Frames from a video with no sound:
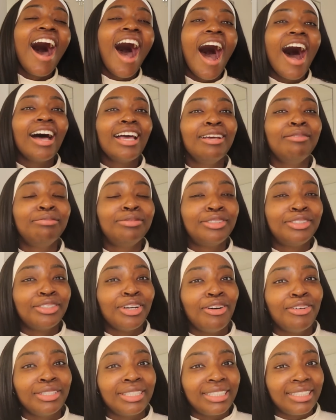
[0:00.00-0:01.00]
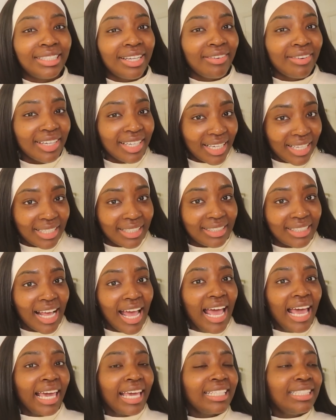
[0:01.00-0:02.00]
I am so serious.
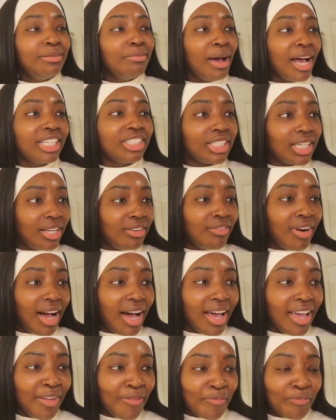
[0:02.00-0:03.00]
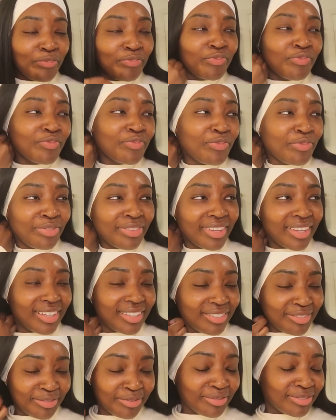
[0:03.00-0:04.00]
Because imagine, right?
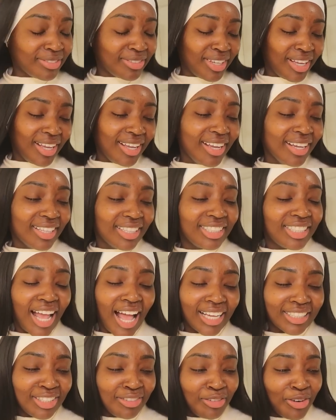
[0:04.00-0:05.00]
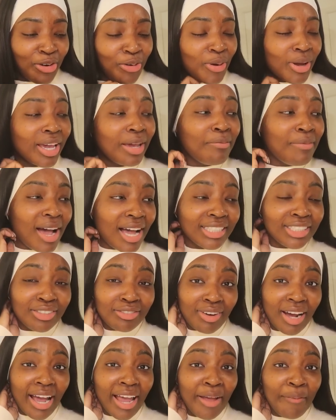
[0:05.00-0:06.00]
English accent real quick.
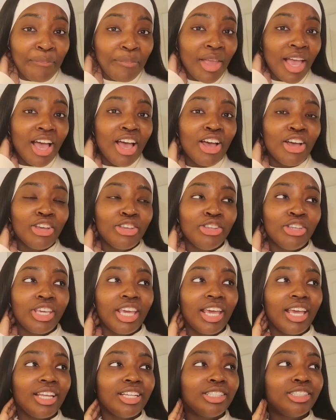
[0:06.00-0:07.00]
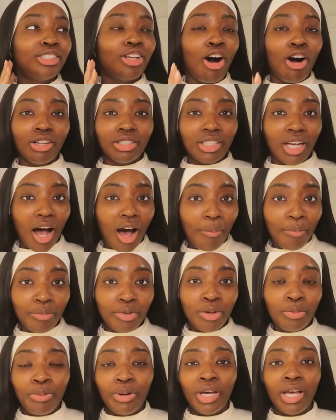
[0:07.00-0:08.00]
Imagine, right? You get dolled up,
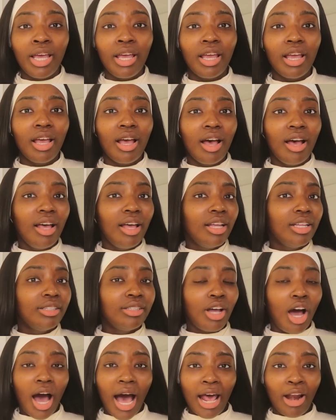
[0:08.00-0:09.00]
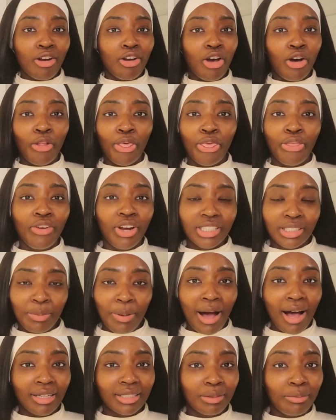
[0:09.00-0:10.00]
you put I don't know, 300
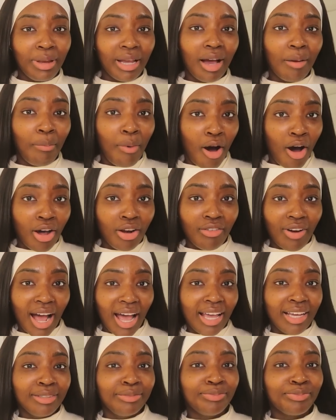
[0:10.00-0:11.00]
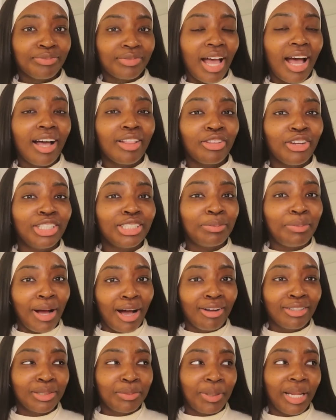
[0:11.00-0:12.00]
pounds of makeup on, right? Not 300
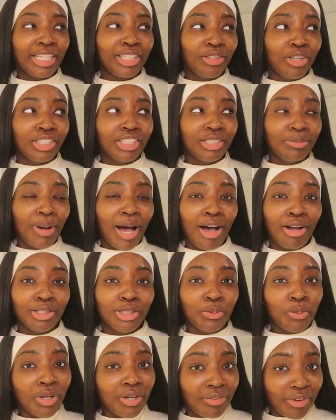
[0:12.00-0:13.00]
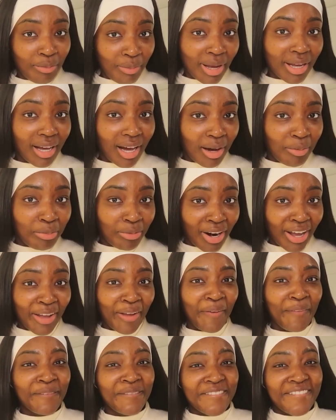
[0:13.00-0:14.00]
pounds, but like 300 pounds worth of makeup,
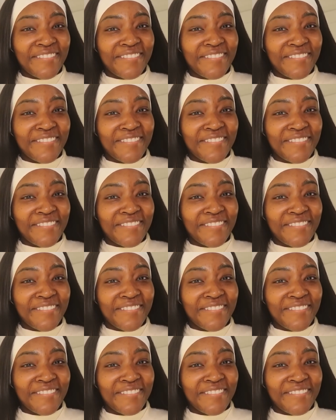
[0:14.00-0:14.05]
right?